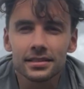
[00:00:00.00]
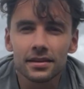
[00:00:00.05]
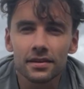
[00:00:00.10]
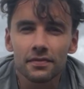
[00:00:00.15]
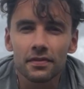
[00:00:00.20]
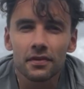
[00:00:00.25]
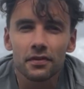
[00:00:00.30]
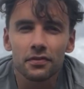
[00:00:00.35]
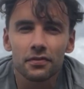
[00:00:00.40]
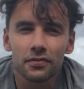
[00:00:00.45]
of
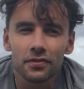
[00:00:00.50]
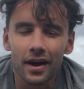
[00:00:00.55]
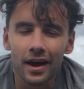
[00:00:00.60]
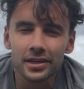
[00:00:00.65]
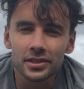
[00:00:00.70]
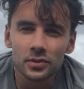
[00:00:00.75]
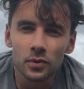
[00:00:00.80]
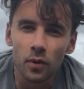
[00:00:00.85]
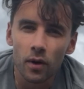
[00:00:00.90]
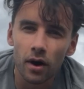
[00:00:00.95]
fresh
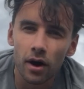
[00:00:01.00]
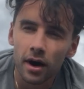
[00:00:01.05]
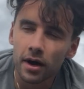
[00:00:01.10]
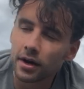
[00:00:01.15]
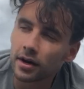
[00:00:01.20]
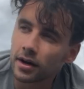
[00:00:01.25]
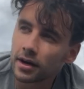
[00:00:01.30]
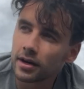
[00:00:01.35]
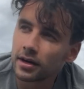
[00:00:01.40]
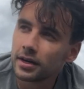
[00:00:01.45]
water,
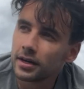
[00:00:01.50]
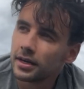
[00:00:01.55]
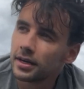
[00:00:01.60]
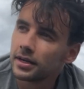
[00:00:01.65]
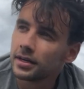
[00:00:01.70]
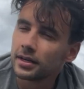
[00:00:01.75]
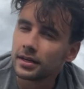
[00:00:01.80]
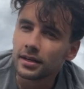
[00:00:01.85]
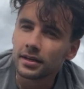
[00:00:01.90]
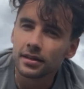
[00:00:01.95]

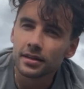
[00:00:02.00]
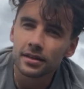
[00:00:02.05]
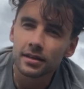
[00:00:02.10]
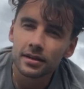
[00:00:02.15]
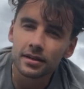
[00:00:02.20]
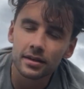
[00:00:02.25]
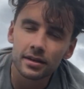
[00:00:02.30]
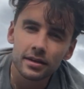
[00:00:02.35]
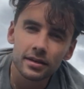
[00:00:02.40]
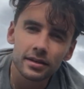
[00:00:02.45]

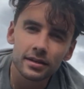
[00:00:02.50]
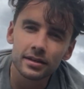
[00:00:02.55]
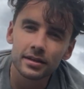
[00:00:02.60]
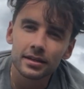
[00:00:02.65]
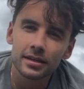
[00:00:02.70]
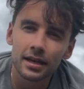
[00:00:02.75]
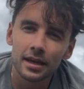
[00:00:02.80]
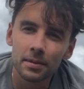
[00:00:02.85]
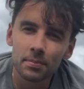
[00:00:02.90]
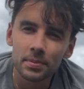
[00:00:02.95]
the
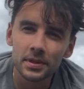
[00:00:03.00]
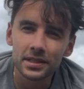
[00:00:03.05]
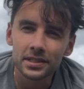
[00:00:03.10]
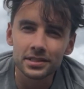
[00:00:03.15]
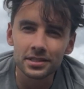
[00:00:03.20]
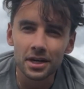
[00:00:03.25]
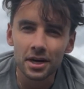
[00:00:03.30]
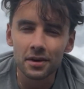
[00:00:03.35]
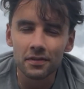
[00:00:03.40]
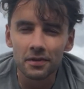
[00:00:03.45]
hippie
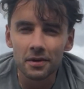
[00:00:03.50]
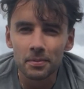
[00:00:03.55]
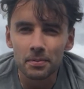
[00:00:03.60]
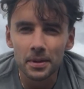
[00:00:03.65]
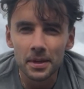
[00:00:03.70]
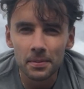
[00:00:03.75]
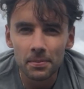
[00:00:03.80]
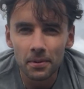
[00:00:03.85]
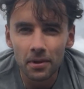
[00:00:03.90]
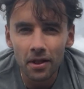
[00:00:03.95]
surfer
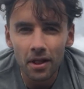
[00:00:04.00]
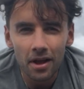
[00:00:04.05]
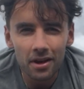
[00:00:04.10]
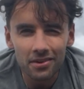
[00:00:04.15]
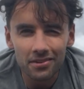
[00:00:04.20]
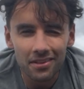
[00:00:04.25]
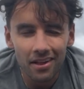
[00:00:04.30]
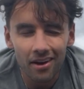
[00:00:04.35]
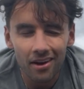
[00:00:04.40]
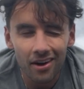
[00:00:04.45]
people all,
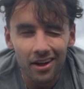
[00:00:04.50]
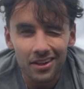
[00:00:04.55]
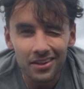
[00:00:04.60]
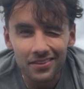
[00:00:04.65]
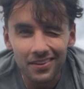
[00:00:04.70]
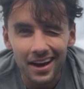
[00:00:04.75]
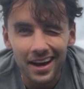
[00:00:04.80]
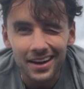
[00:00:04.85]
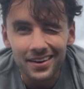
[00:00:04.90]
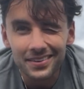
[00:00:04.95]
all
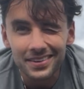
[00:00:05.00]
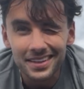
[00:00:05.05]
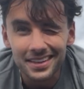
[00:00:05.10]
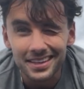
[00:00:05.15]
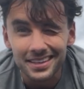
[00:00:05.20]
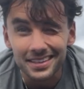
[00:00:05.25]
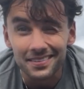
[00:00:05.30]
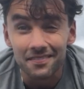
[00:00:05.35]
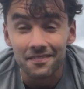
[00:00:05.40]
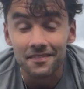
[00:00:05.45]
around,
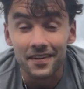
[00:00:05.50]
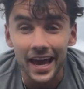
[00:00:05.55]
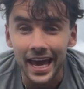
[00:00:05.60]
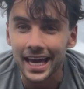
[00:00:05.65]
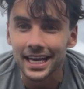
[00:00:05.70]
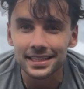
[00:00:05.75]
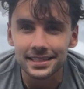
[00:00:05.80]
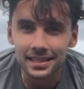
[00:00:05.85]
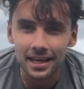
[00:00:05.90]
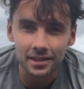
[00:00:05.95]
the
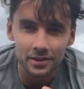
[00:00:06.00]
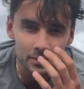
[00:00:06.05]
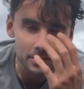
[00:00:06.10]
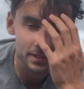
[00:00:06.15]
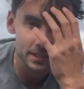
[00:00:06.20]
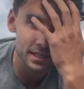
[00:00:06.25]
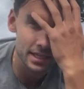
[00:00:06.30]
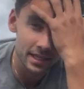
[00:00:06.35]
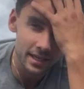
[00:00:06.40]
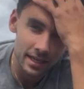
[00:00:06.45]
vans that you
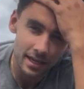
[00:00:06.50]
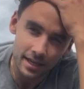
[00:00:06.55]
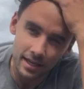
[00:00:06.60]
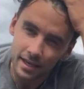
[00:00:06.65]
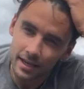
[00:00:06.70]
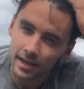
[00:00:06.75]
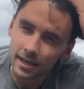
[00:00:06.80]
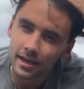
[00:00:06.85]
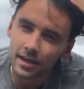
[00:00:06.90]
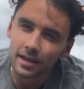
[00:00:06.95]

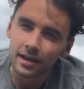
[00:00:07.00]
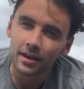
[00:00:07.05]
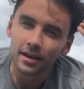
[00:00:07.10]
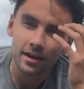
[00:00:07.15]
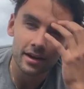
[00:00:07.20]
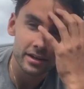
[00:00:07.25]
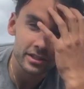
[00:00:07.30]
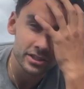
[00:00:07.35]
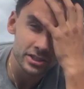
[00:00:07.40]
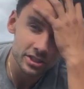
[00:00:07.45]
see
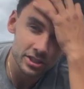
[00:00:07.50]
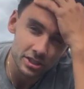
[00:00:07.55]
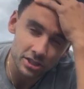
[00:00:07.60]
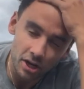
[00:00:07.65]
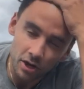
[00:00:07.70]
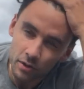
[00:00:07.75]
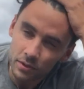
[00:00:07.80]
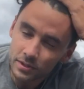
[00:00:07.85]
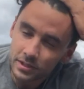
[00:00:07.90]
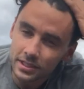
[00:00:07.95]
are
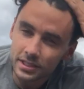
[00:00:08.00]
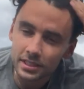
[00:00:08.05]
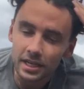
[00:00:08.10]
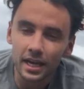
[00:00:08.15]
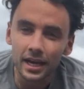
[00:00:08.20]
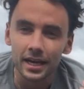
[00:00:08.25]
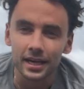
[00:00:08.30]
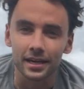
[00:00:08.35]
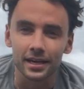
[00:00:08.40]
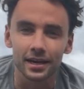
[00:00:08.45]
so
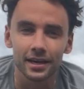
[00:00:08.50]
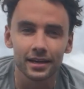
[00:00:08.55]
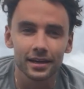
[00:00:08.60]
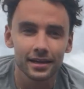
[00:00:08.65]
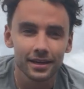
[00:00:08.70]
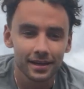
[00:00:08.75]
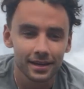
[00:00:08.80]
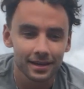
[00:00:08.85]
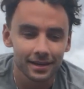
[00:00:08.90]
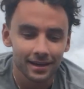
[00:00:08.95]
sick.
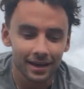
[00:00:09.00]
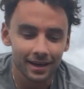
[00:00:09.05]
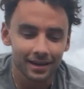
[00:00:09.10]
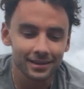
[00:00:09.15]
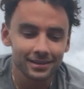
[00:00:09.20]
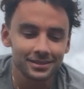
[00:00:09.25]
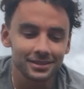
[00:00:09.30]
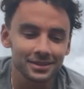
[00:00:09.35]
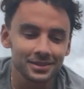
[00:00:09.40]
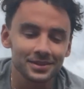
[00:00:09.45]

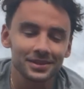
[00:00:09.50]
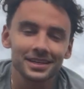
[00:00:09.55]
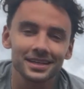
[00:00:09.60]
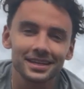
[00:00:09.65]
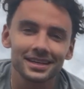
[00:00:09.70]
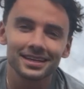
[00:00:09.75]
Could do it.